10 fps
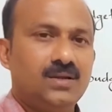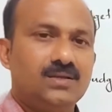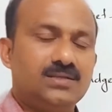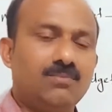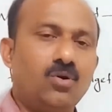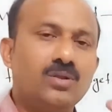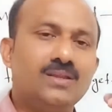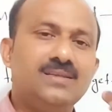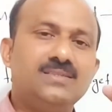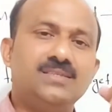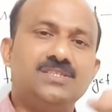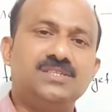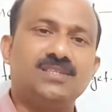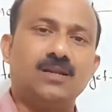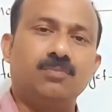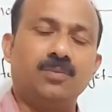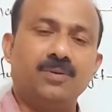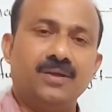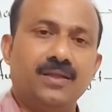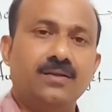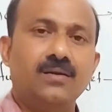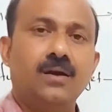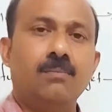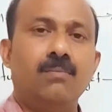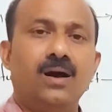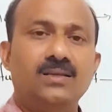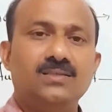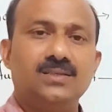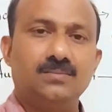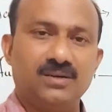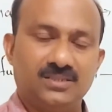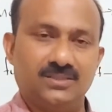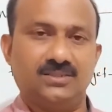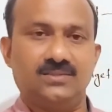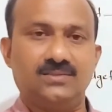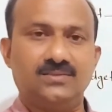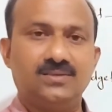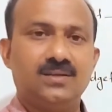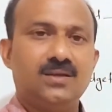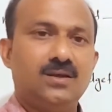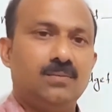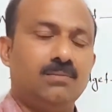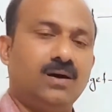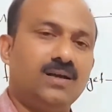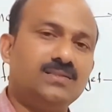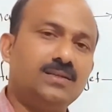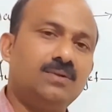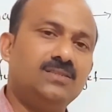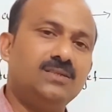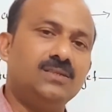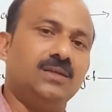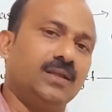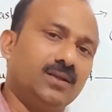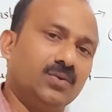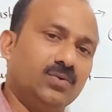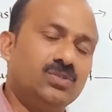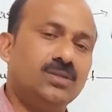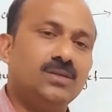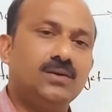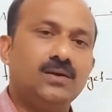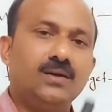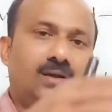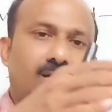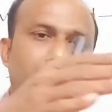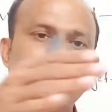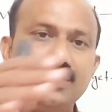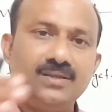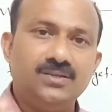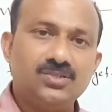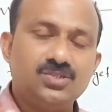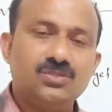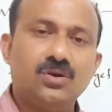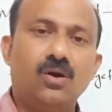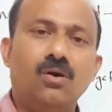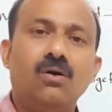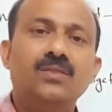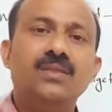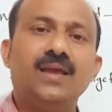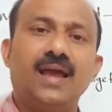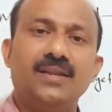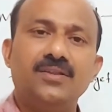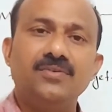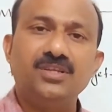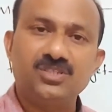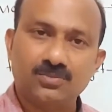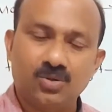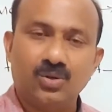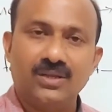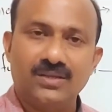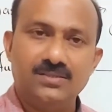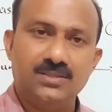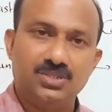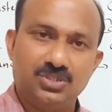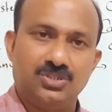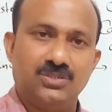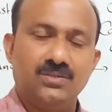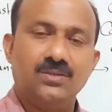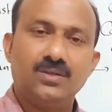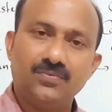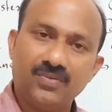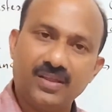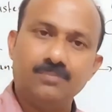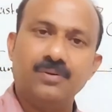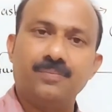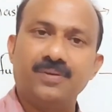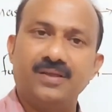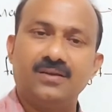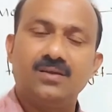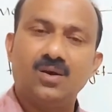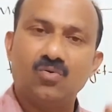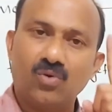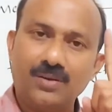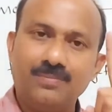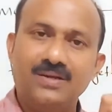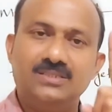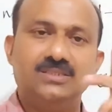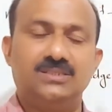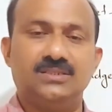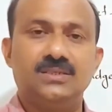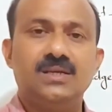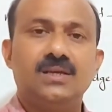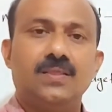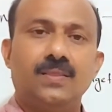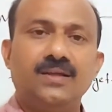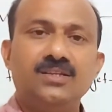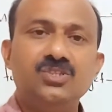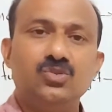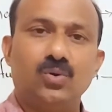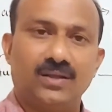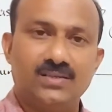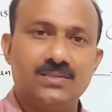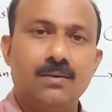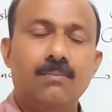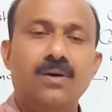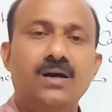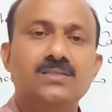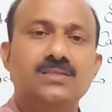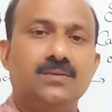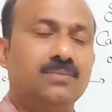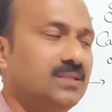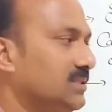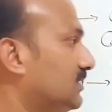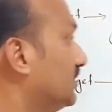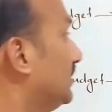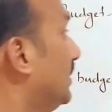Some organizations are preparing master budget. Master budget includes, combines all the activities of the organization. We can prepare one budget that is known as master budget.